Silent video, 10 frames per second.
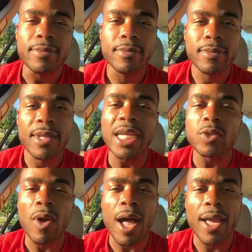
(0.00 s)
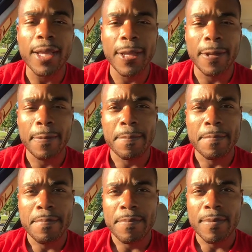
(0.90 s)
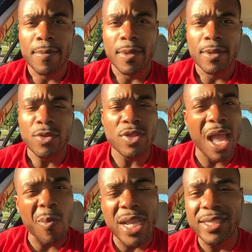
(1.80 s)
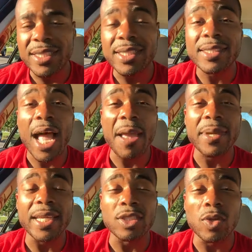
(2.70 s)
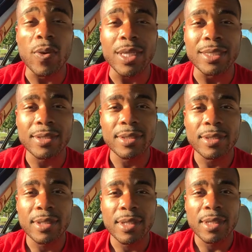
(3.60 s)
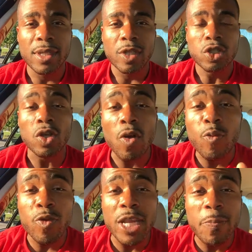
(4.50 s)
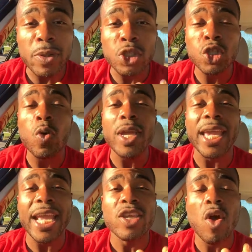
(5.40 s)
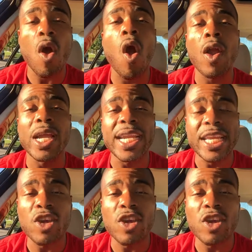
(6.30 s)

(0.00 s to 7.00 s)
That's why. So stop wasting your time, kings and queens. Start really pursuing in your heart and in your